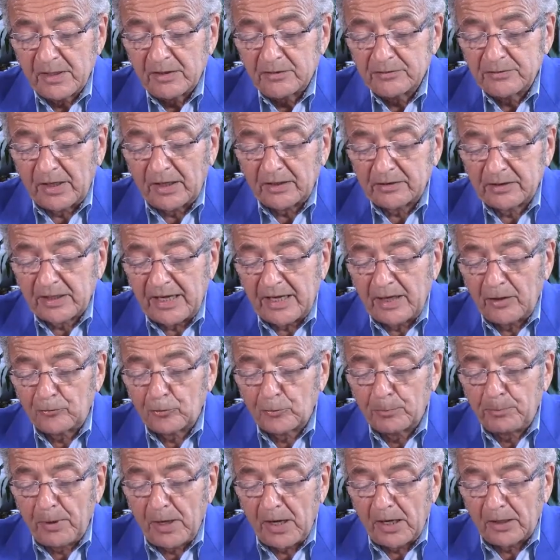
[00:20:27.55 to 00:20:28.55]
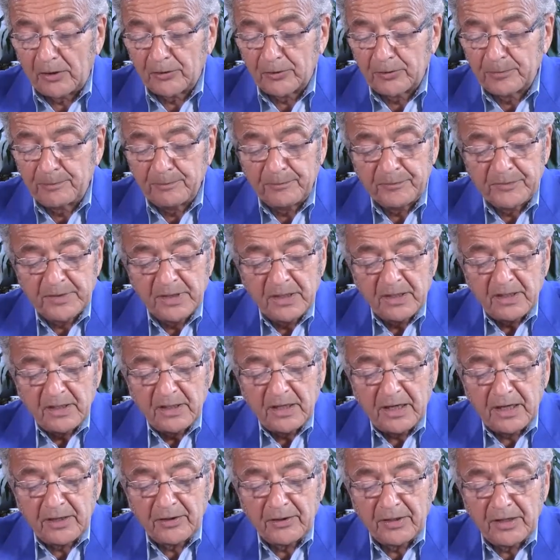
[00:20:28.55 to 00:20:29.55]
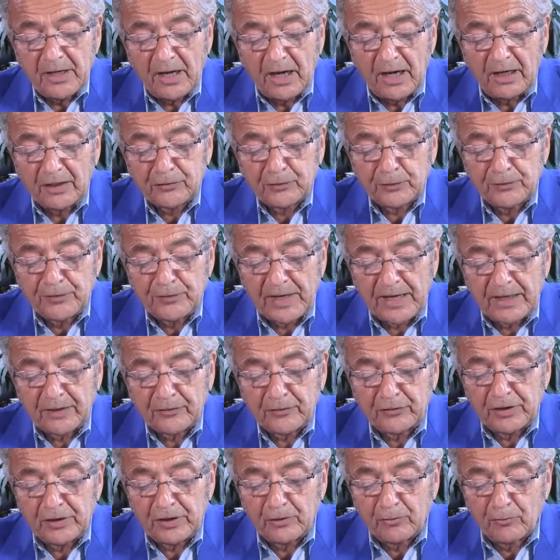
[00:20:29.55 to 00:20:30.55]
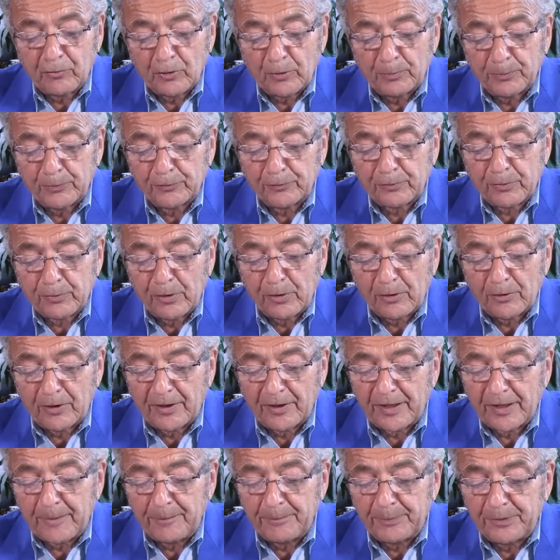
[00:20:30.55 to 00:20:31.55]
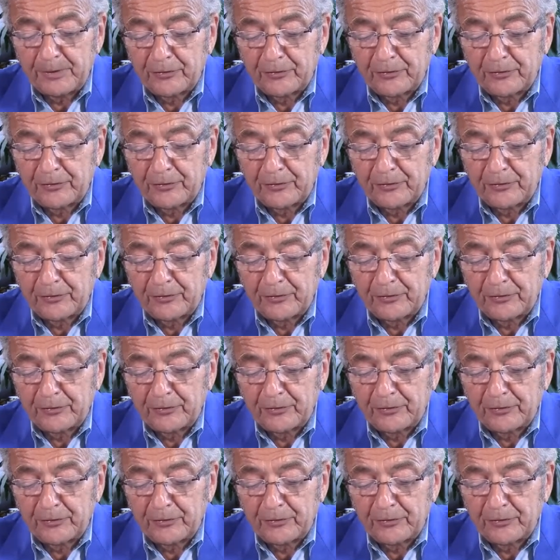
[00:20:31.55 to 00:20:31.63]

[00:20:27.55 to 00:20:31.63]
Dr. Andrew Pollard, head of the Oxford Vaccine Group, was quoted on